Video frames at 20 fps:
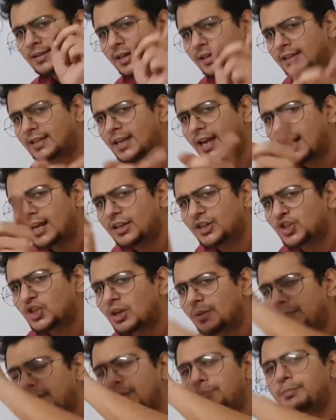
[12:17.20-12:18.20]
that
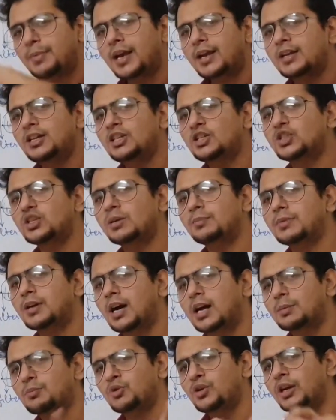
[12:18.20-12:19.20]
calcium and magnesium
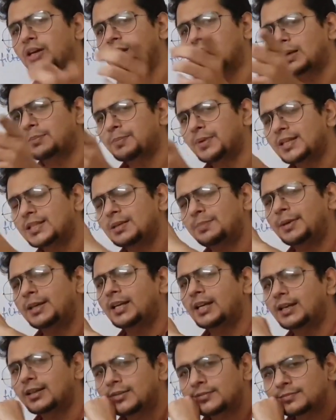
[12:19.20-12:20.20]
carbonate are
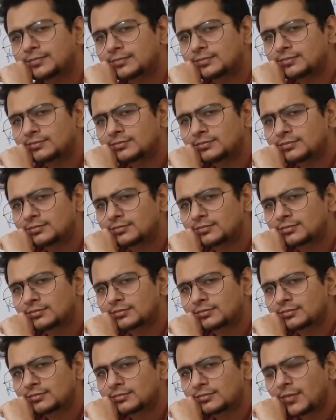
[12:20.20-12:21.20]
precipitate
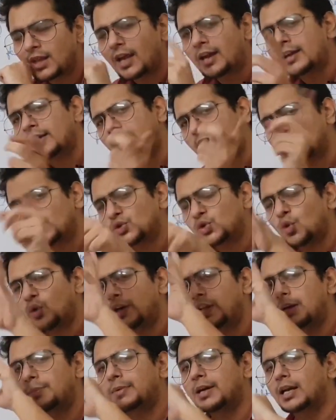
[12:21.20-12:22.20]
and
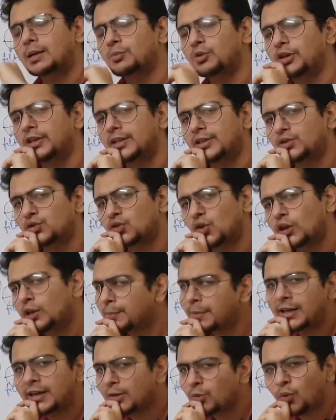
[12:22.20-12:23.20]
sodium carbonate is
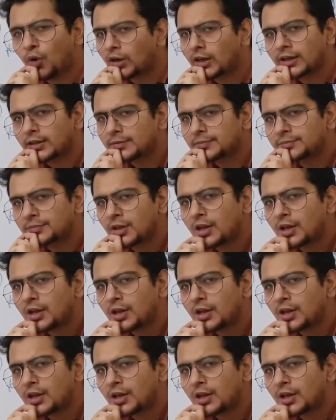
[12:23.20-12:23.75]
soluble in water.